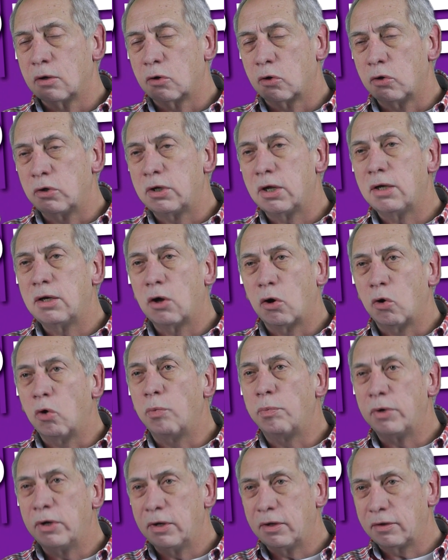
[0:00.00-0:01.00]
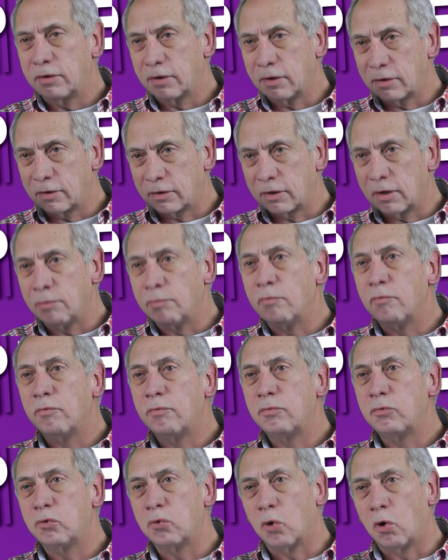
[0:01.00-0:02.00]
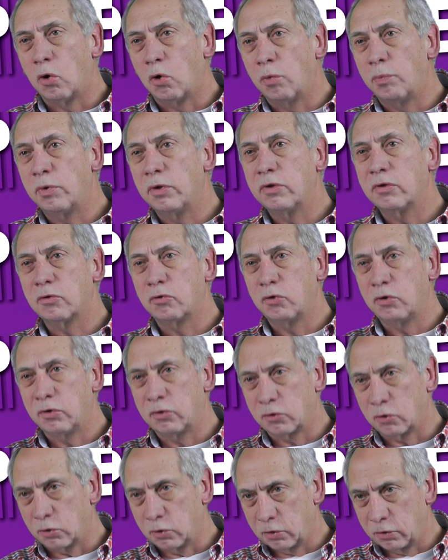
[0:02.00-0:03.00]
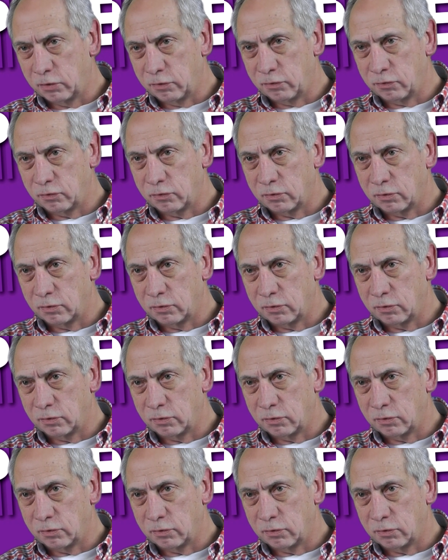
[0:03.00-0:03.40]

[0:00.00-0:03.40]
container opening system to open the reserve.